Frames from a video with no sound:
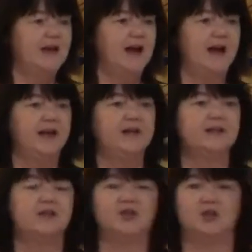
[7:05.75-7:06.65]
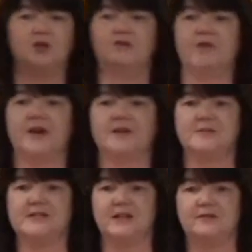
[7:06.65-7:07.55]
and Jean found
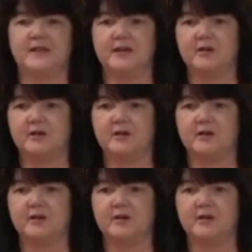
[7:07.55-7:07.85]
himself in the